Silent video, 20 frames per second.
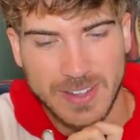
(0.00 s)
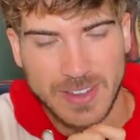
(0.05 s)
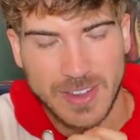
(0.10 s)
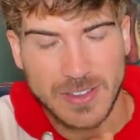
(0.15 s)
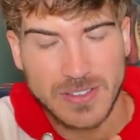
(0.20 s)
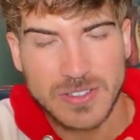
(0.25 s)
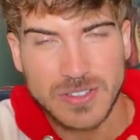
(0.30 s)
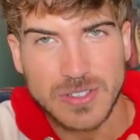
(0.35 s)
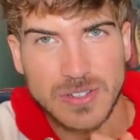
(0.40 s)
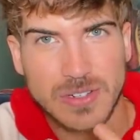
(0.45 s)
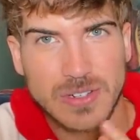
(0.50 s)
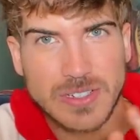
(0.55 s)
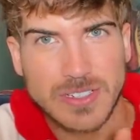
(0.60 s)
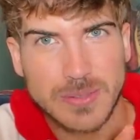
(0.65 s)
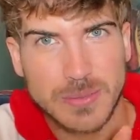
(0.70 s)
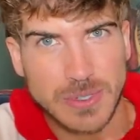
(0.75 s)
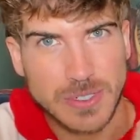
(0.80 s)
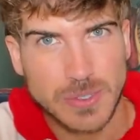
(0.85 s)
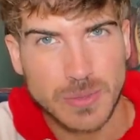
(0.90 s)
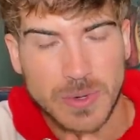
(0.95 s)
The other two dogs
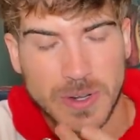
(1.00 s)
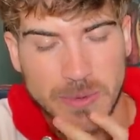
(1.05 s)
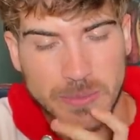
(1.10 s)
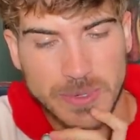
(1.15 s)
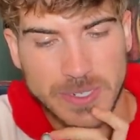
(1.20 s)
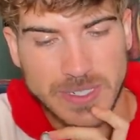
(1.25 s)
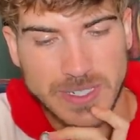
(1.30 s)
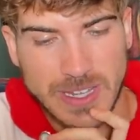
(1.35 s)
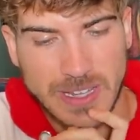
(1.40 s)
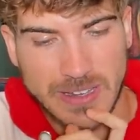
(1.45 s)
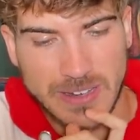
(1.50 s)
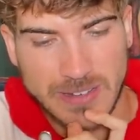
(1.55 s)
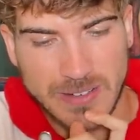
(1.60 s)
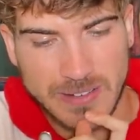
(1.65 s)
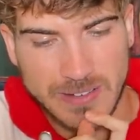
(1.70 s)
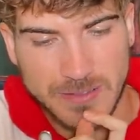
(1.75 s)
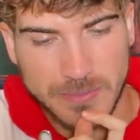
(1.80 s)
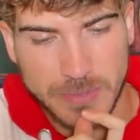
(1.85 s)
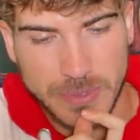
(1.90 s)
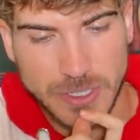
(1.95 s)
have been 20%,
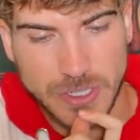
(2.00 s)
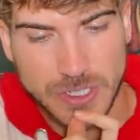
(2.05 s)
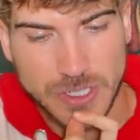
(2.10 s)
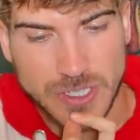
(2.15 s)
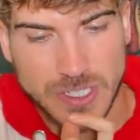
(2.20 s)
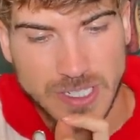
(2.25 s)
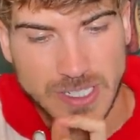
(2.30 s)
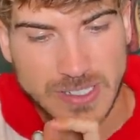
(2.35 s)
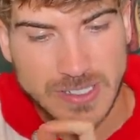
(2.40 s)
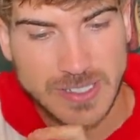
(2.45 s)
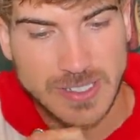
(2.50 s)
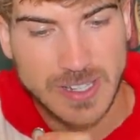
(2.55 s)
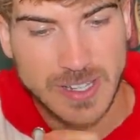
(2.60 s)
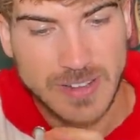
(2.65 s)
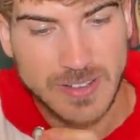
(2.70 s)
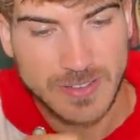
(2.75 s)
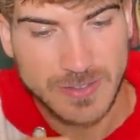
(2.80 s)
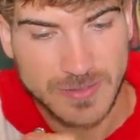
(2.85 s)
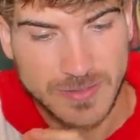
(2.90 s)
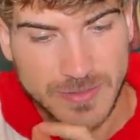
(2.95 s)
but she's like
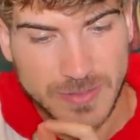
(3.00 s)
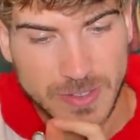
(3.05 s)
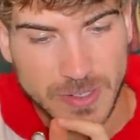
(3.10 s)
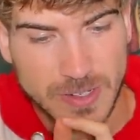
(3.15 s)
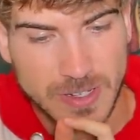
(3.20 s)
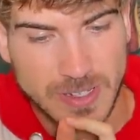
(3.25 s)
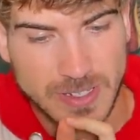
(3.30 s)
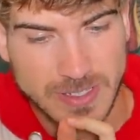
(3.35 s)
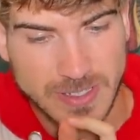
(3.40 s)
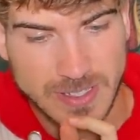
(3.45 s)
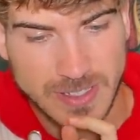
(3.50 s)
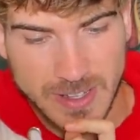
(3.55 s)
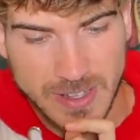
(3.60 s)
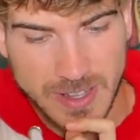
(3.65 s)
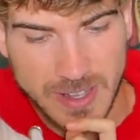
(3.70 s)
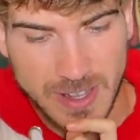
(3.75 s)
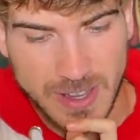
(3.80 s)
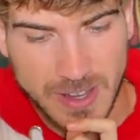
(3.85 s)
full husky.